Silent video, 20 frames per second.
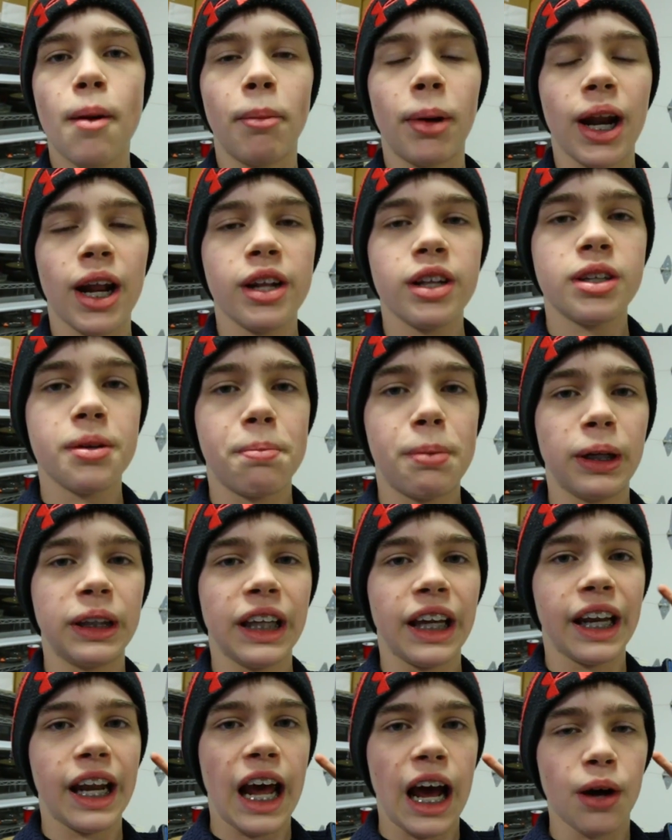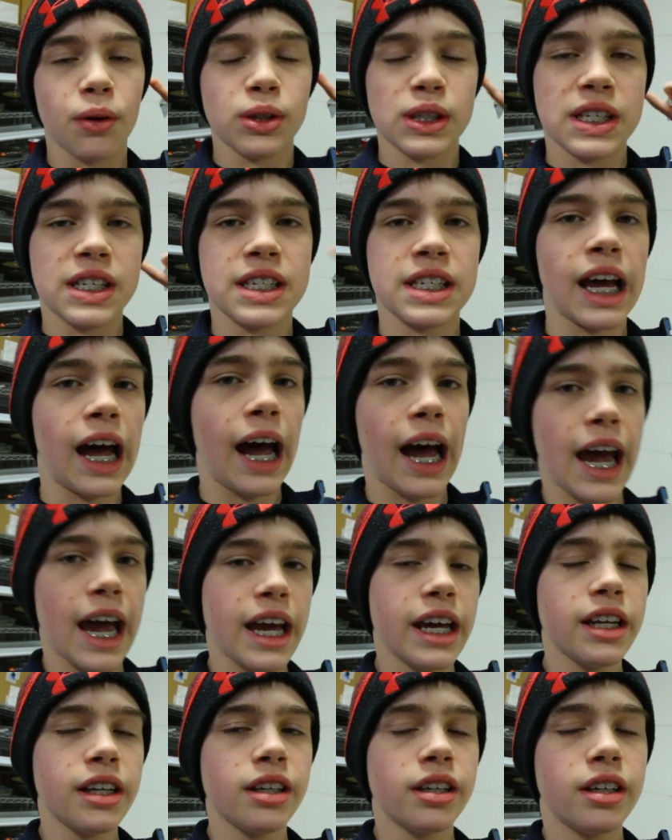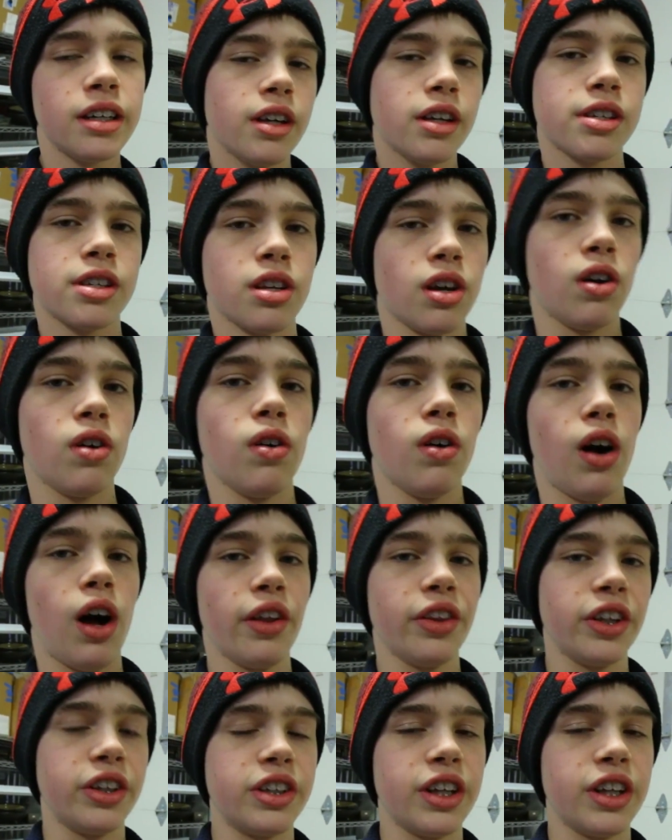but I need to put that outside so all the